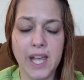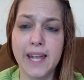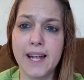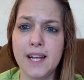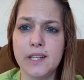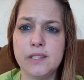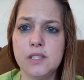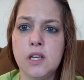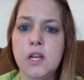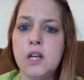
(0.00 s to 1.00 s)
And
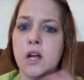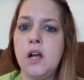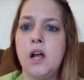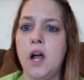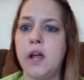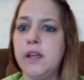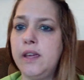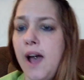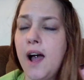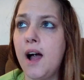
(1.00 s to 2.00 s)

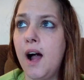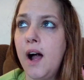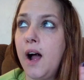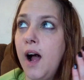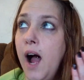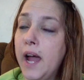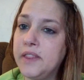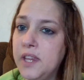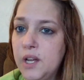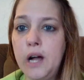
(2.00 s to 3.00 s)
yeah, I
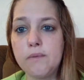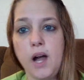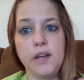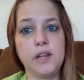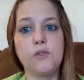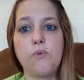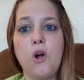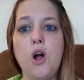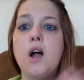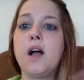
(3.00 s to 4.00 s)
think I'm kind of in the
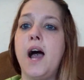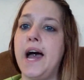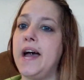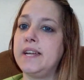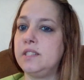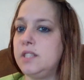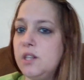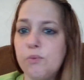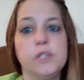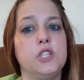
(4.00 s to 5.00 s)
wrong. I
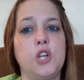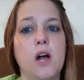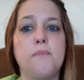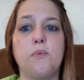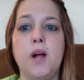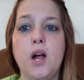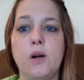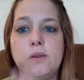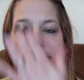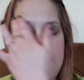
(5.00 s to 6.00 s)
didn't really shop
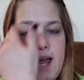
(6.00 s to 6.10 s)
around.